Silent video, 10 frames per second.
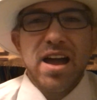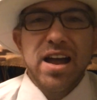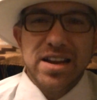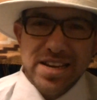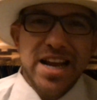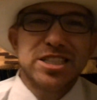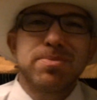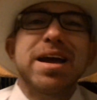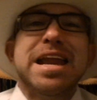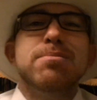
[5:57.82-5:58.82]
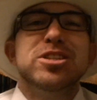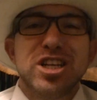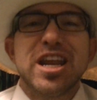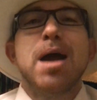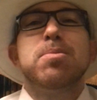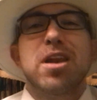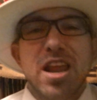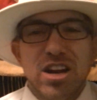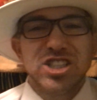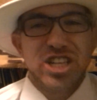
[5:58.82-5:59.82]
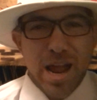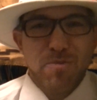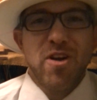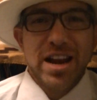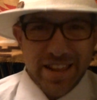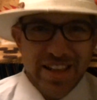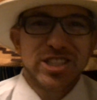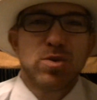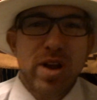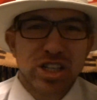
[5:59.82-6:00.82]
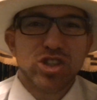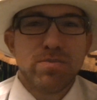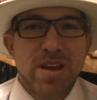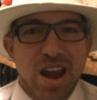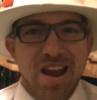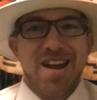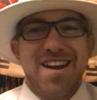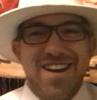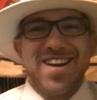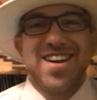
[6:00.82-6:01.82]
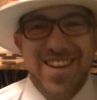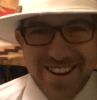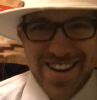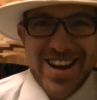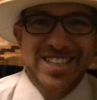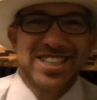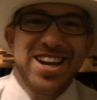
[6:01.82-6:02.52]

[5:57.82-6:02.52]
yes, my name is in capital letters, damn right. That's the way it should be. Yes,